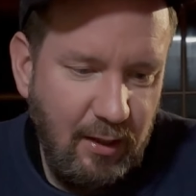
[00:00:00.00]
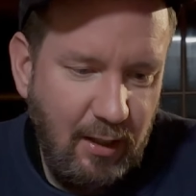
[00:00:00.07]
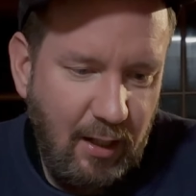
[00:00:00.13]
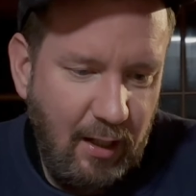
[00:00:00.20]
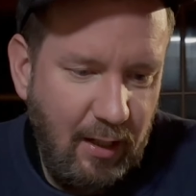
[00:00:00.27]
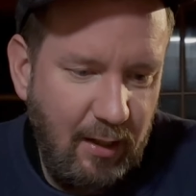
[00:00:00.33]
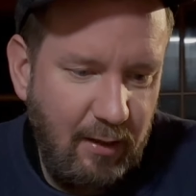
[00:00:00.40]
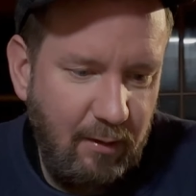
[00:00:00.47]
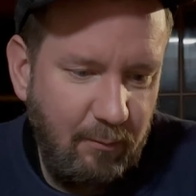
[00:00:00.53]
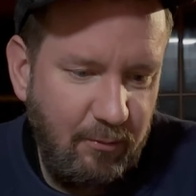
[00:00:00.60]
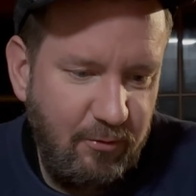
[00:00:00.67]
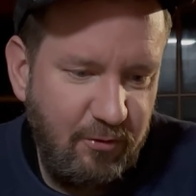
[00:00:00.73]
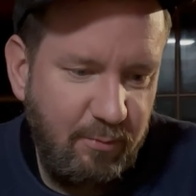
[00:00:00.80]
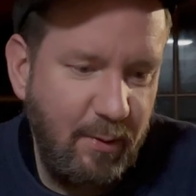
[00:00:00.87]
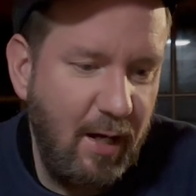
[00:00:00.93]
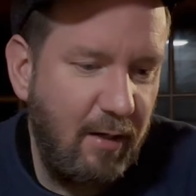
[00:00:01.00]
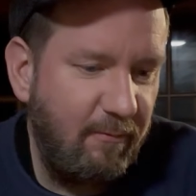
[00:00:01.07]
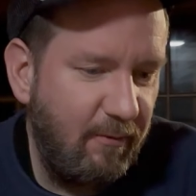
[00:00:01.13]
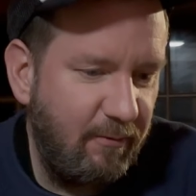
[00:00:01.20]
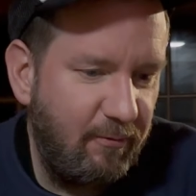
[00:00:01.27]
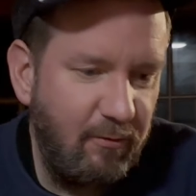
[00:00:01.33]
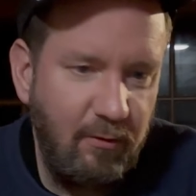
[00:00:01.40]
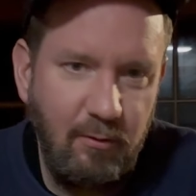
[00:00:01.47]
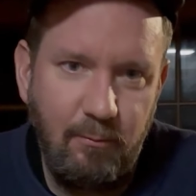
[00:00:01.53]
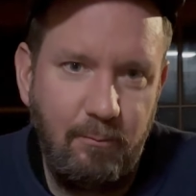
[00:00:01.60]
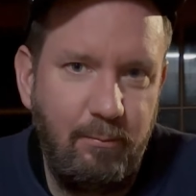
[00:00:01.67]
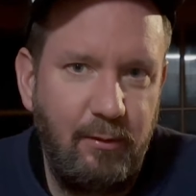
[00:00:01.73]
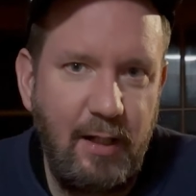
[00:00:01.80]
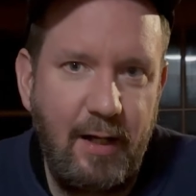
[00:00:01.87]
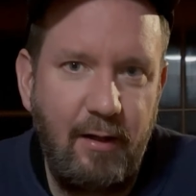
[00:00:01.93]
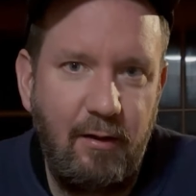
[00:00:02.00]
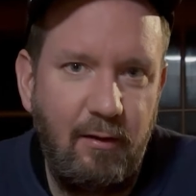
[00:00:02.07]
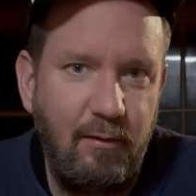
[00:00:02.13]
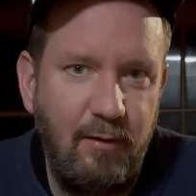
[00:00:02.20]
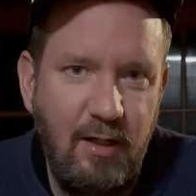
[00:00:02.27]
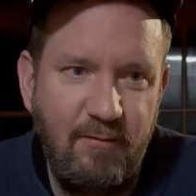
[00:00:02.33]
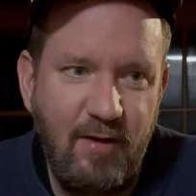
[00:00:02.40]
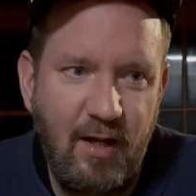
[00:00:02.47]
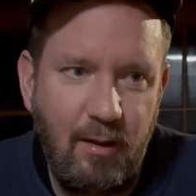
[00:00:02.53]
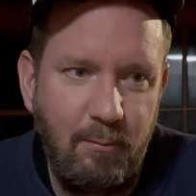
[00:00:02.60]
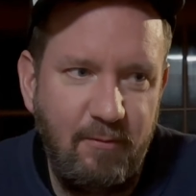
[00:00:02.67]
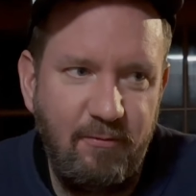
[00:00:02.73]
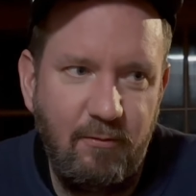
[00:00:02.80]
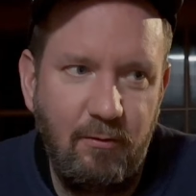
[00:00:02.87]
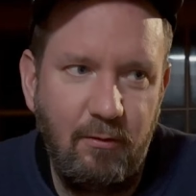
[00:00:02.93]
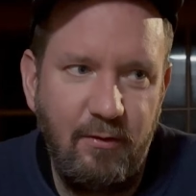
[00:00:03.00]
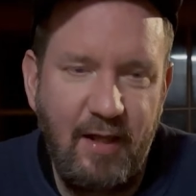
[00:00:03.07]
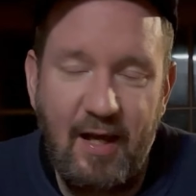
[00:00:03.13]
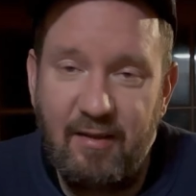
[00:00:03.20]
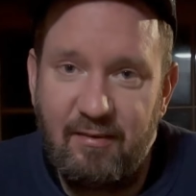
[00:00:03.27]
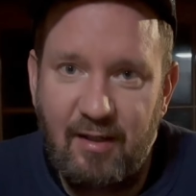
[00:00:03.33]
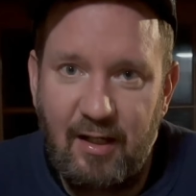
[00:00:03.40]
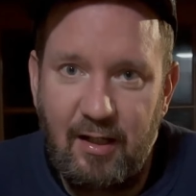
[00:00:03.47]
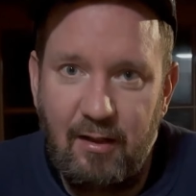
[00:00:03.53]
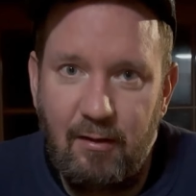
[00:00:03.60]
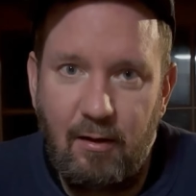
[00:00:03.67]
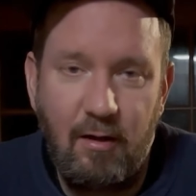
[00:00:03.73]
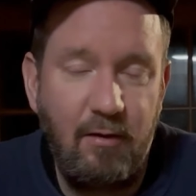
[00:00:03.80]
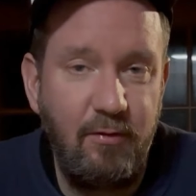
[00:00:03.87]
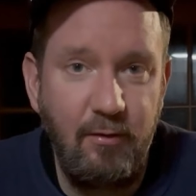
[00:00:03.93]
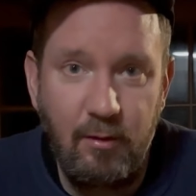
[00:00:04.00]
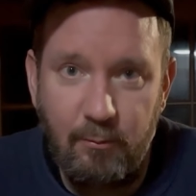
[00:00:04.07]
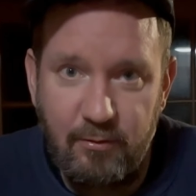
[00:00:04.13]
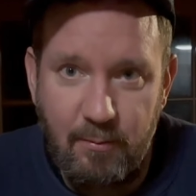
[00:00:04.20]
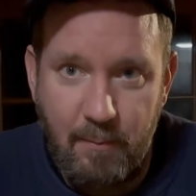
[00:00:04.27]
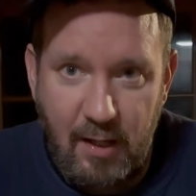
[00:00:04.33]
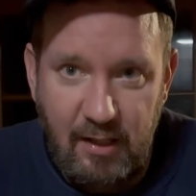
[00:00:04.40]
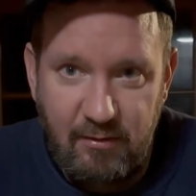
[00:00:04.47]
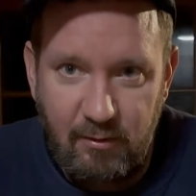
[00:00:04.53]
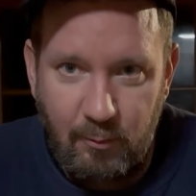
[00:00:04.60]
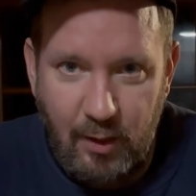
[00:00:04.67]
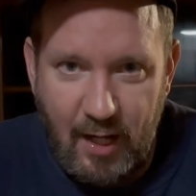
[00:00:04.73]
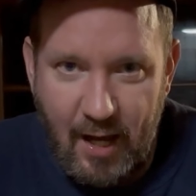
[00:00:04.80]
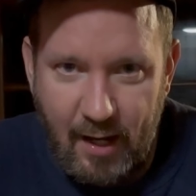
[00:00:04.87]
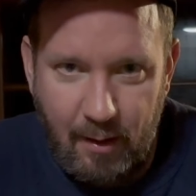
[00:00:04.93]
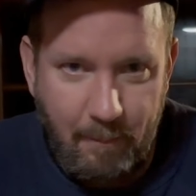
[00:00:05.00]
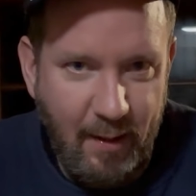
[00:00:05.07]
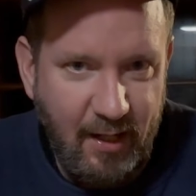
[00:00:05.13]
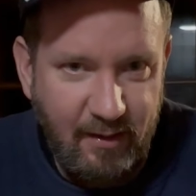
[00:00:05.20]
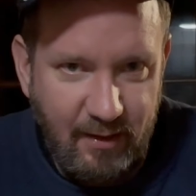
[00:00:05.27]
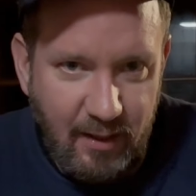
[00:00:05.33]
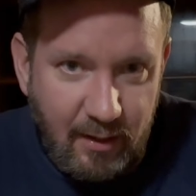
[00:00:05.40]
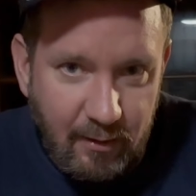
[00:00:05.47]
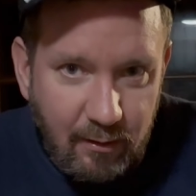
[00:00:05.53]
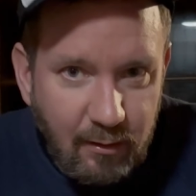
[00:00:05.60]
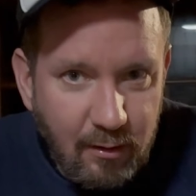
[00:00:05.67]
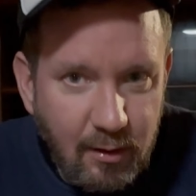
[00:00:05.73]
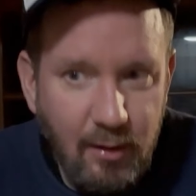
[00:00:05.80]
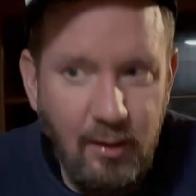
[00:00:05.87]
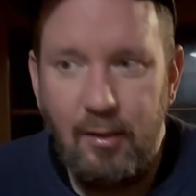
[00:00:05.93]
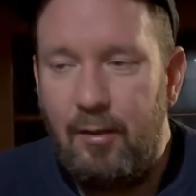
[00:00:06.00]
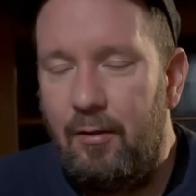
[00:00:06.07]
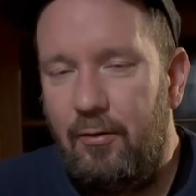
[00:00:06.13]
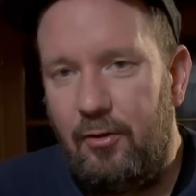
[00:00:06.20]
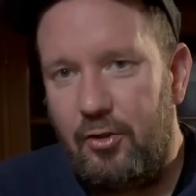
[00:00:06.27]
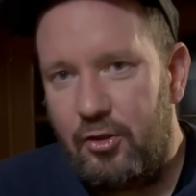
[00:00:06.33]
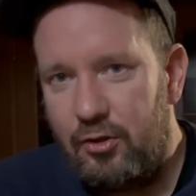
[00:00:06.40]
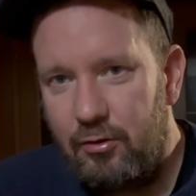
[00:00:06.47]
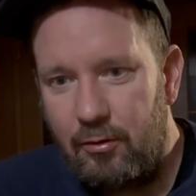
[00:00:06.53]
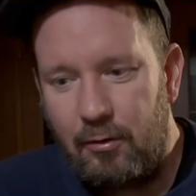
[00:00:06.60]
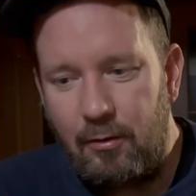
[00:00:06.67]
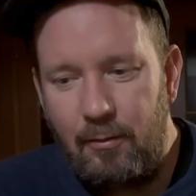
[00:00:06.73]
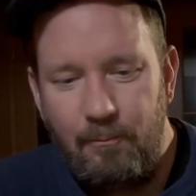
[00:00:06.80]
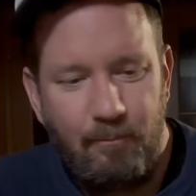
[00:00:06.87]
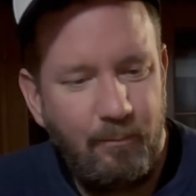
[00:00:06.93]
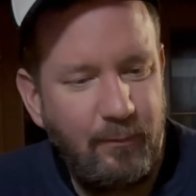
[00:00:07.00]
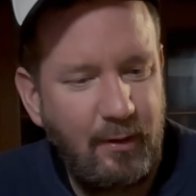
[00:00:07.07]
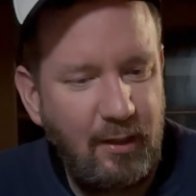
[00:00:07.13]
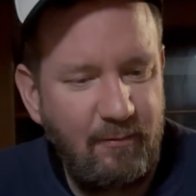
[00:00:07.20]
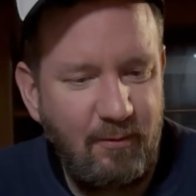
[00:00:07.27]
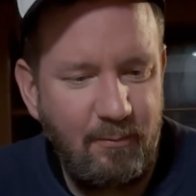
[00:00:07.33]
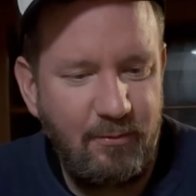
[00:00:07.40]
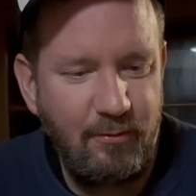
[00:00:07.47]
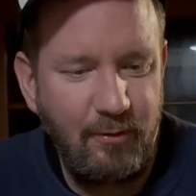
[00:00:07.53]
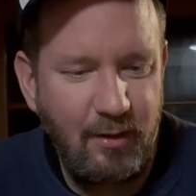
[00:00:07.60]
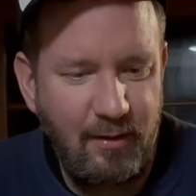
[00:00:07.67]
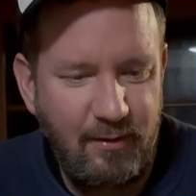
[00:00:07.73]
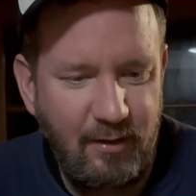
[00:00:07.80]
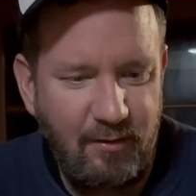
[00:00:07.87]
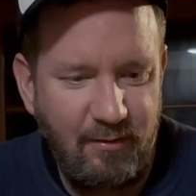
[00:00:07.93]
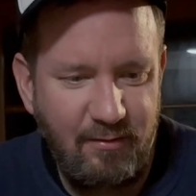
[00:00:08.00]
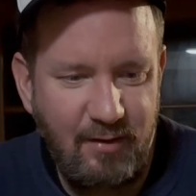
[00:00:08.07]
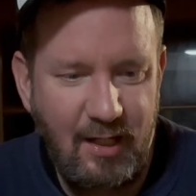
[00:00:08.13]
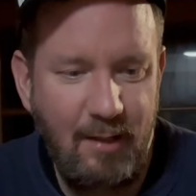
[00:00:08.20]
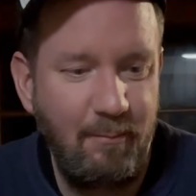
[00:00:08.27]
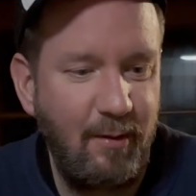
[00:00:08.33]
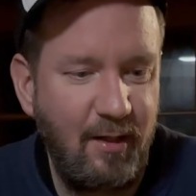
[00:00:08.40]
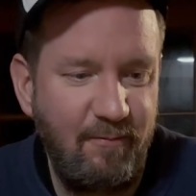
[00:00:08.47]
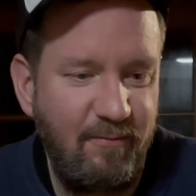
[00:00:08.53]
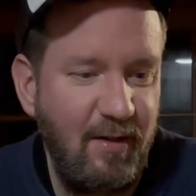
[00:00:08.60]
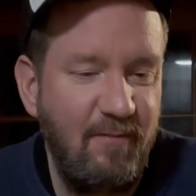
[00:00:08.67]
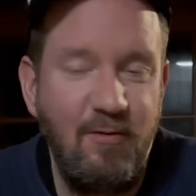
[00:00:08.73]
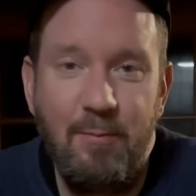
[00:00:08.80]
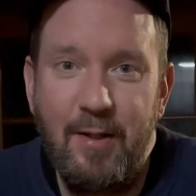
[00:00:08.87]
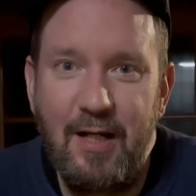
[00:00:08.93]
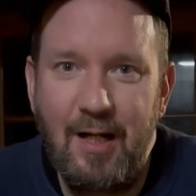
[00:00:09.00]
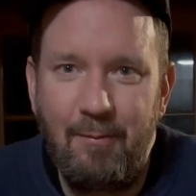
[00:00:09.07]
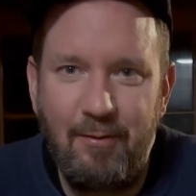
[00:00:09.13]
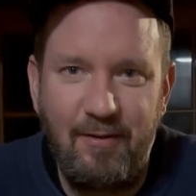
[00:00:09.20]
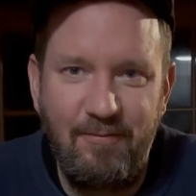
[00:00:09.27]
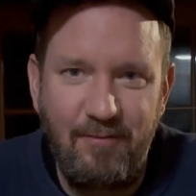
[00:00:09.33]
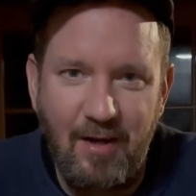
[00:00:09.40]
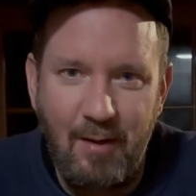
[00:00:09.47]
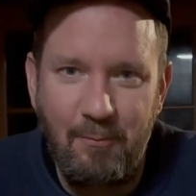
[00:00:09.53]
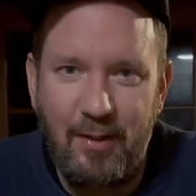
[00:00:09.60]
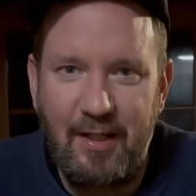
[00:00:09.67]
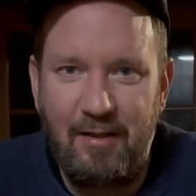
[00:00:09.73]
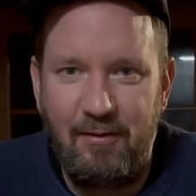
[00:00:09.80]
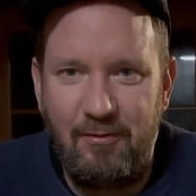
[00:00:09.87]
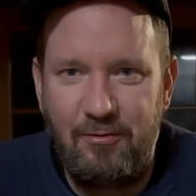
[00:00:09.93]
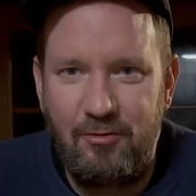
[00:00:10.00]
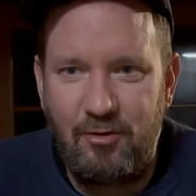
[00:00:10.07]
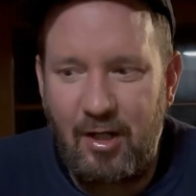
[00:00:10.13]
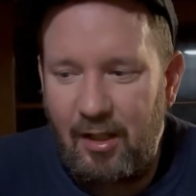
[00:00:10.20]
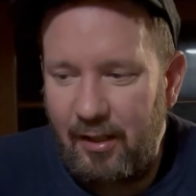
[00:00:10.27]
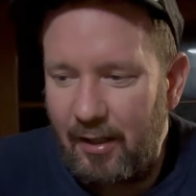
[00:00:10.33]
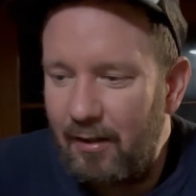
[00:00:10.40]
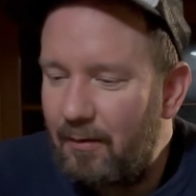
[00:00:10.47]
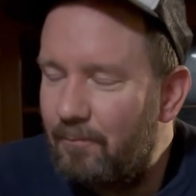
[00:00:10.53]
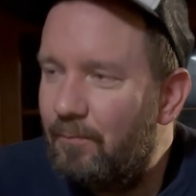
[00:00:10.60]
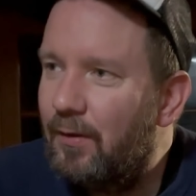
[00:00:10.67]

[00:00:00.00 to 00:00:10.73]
And it was just part of a fruit platter. Never had it before that day. And I thought it was amazing when I had it back then. Not sure if I'm still going to think the same, but I've never been able to find one in Australia.